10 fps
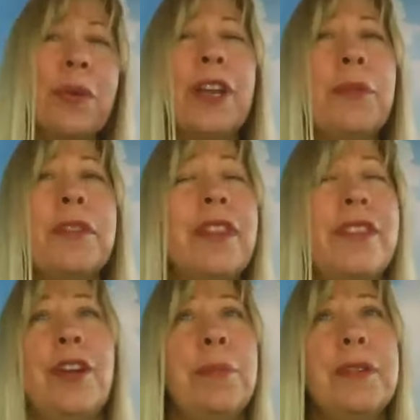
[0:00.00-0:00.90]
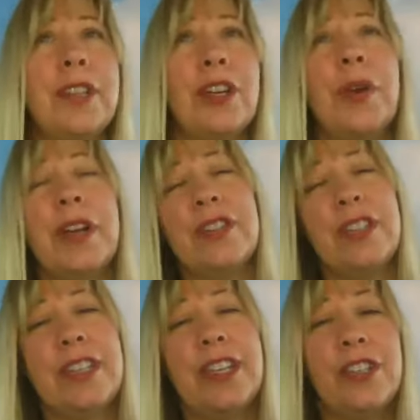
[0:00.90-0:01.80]
working with a therapist, are you
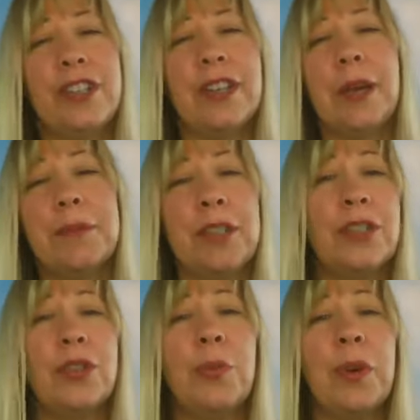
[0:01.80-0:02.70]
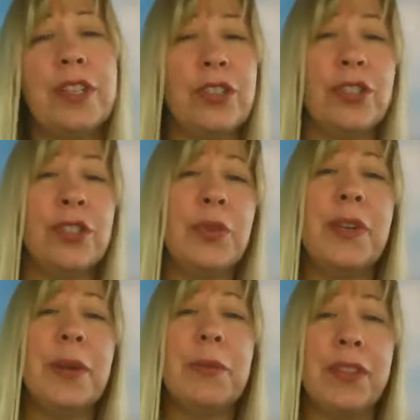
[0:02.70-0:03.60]
actually teaching them to do what you're
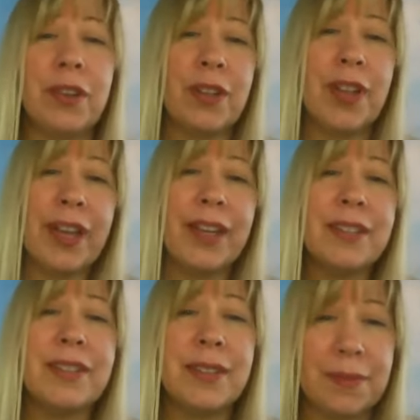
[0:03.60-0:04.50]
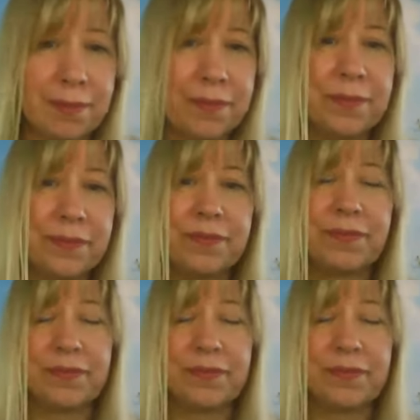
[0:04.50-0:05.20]
doing with their clients? Yes,